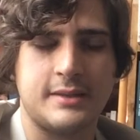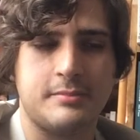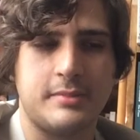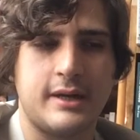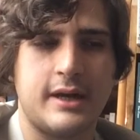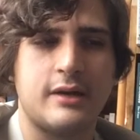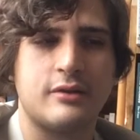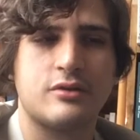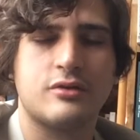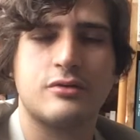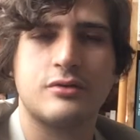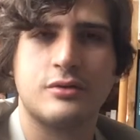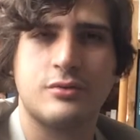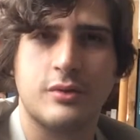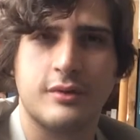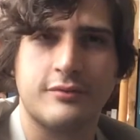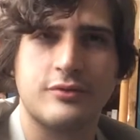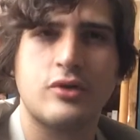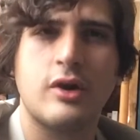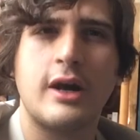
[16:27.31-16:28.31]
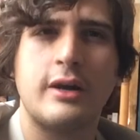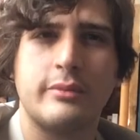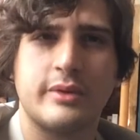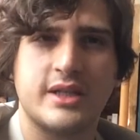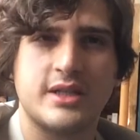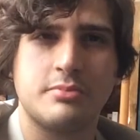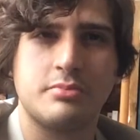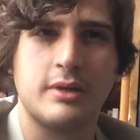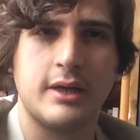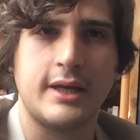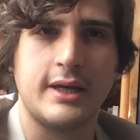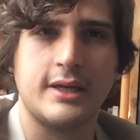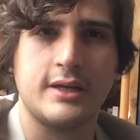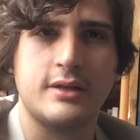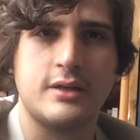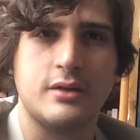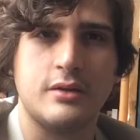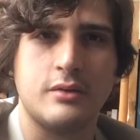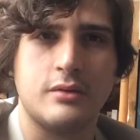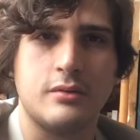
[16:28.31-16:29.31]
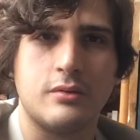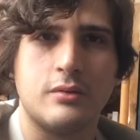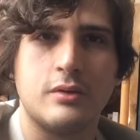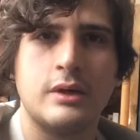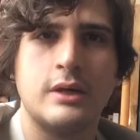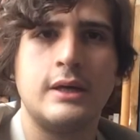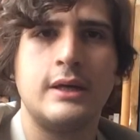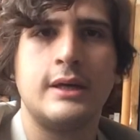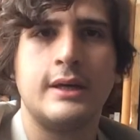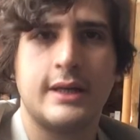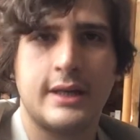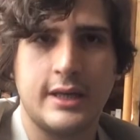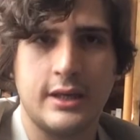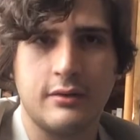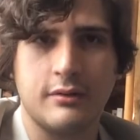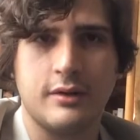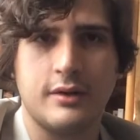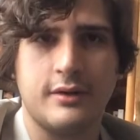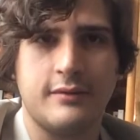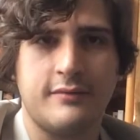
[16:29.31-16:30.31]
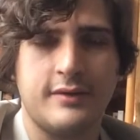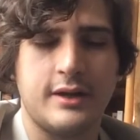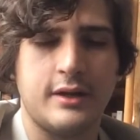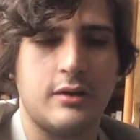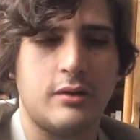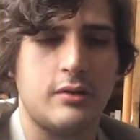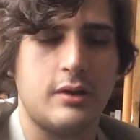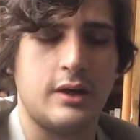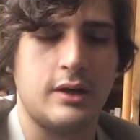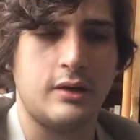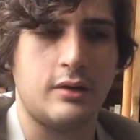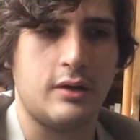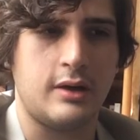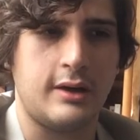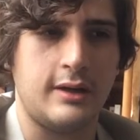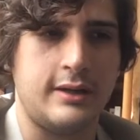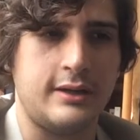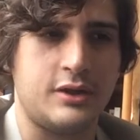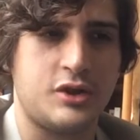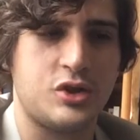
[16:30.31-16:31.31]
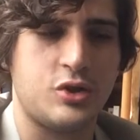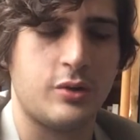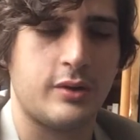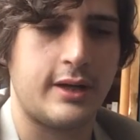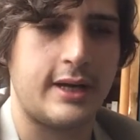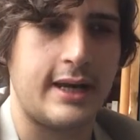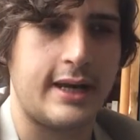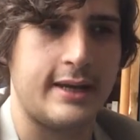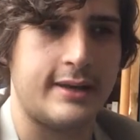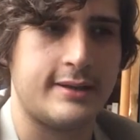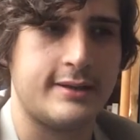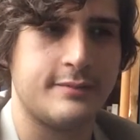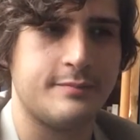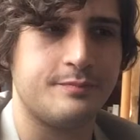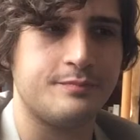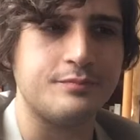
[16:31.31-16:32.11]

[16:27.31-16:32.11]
But I'll sort of try to explain it to you here in the video in, uh, in shorthand.